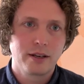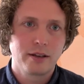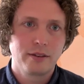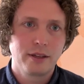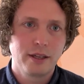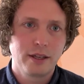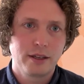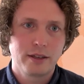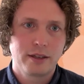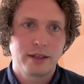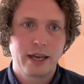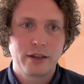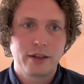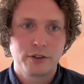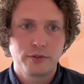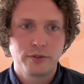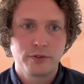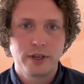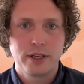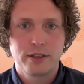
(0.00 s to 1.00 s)
And I think
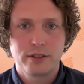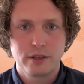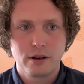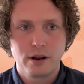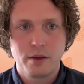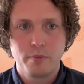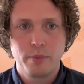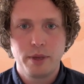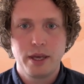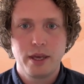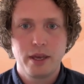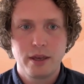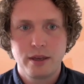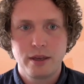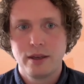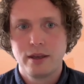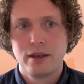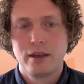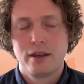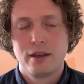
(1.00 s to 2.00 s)
counterfeits and
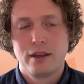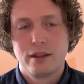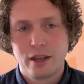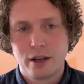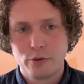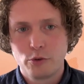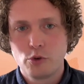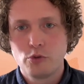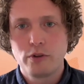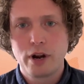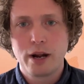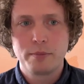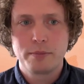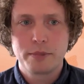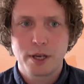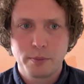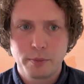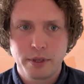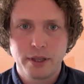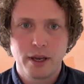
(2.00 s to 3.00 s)
IP, they're all
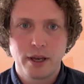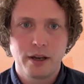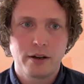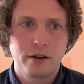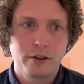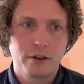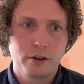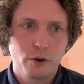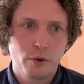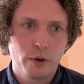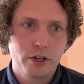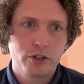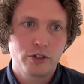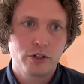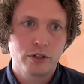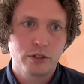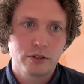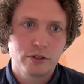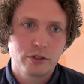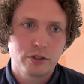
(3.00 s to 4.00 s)
wrapped up in that kind of
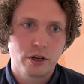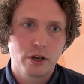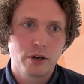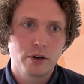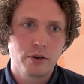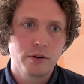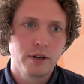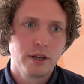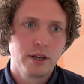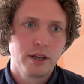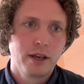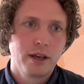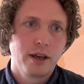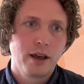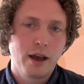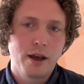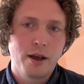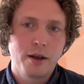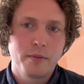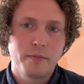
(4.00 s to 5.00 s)
question. So
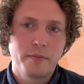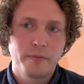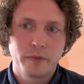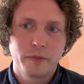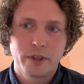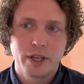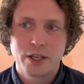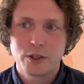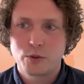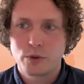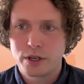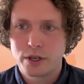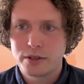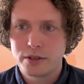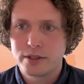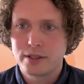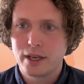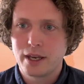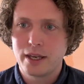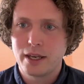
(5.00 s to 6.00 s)
that's what
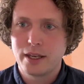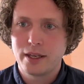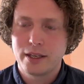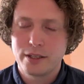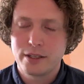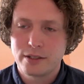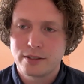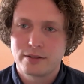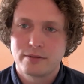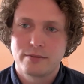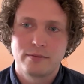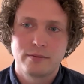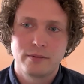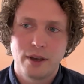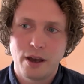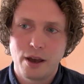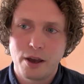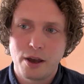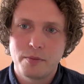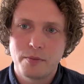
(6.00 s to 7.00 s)
I'd say is
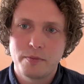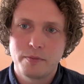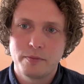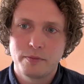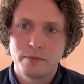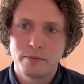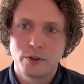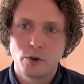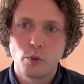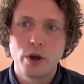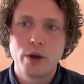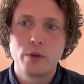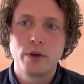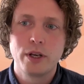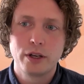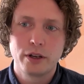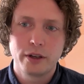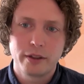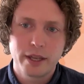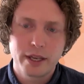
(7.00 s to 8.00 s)
the way
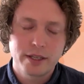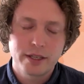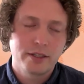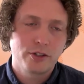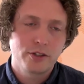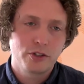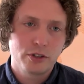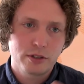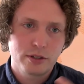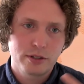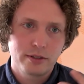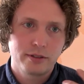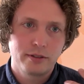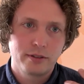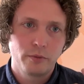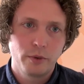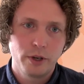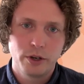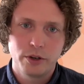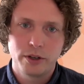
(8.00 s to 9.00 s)
we look at this is just,
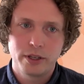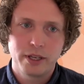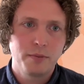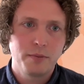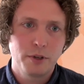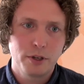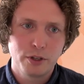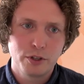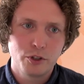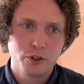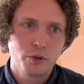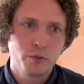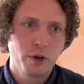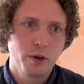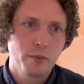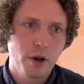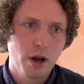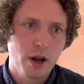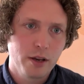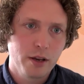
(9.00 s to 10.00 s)
we got to keep the
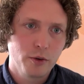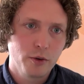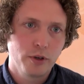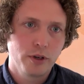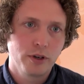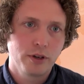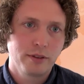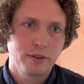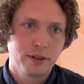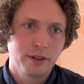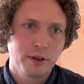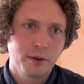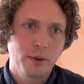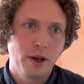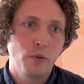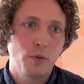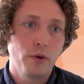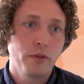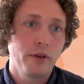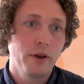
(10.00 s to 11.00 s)
consumer in mind. We've got to think
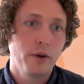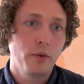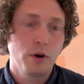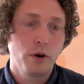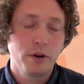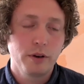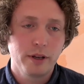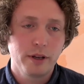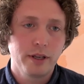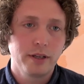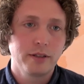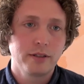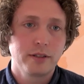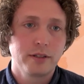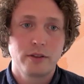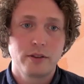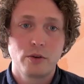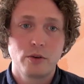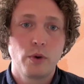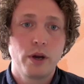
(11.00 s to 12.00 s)
about what they want
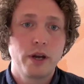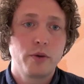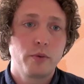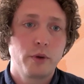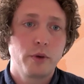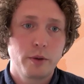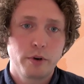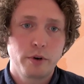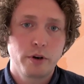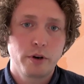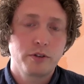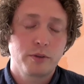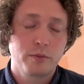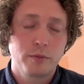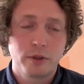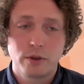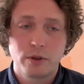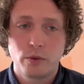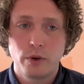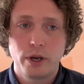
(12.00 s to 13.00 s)
and the way we approach
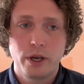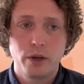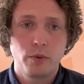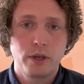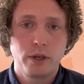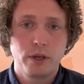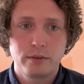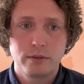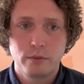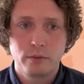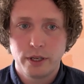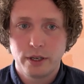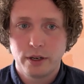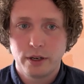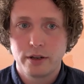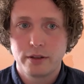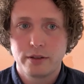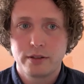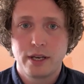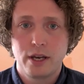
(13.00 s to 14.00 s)
them and the way we
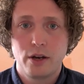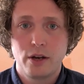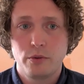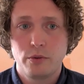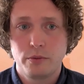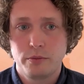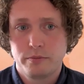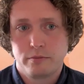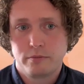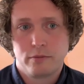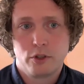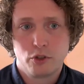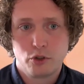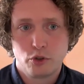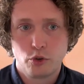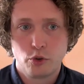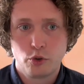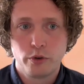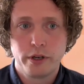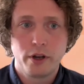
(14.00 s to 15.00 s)
kind of tell the
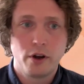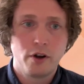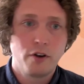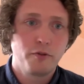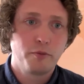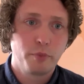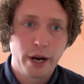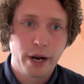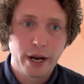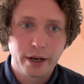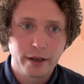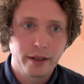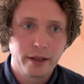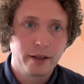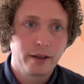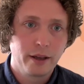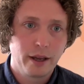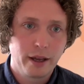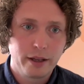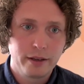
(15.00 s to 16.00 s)
story of
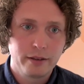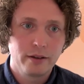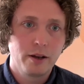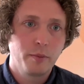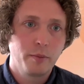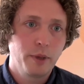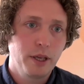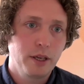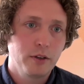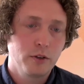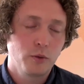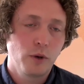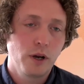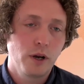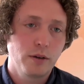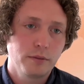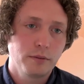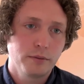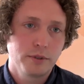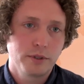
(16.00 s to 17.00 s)
branding and IP as
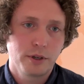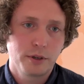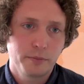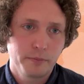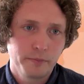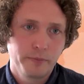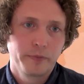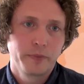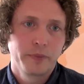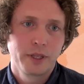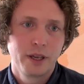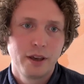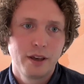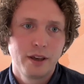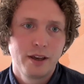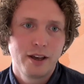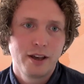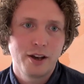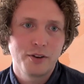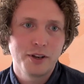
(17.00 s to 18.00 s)
well. So
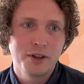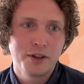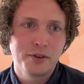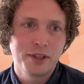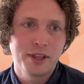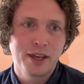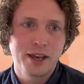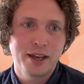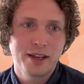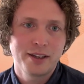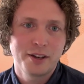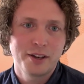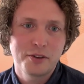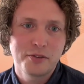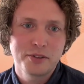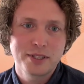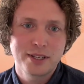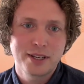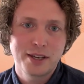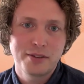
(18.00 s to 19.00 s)
I'll leave it there.
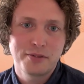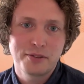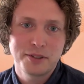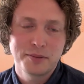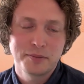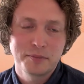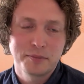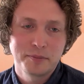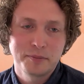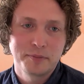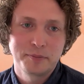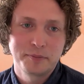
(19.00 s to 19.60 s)
Over to David.